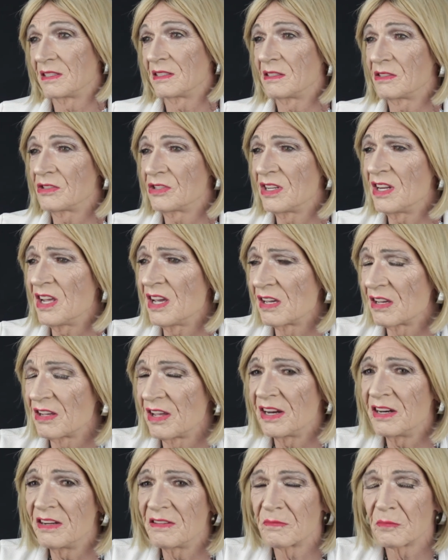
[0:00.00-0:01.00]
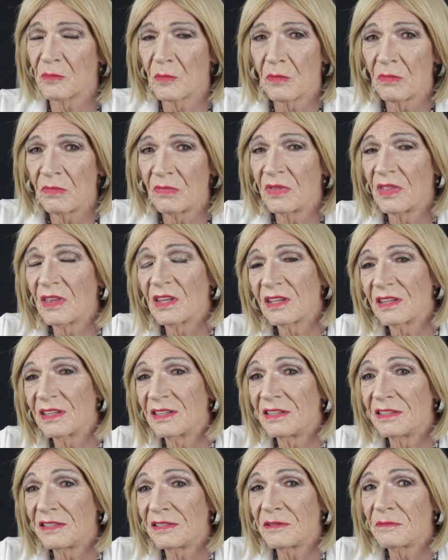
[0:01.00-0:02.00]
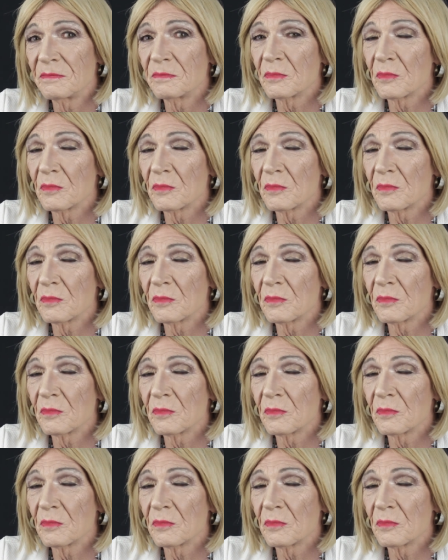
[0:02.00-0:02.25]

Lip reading: I said, yeah, I can. No.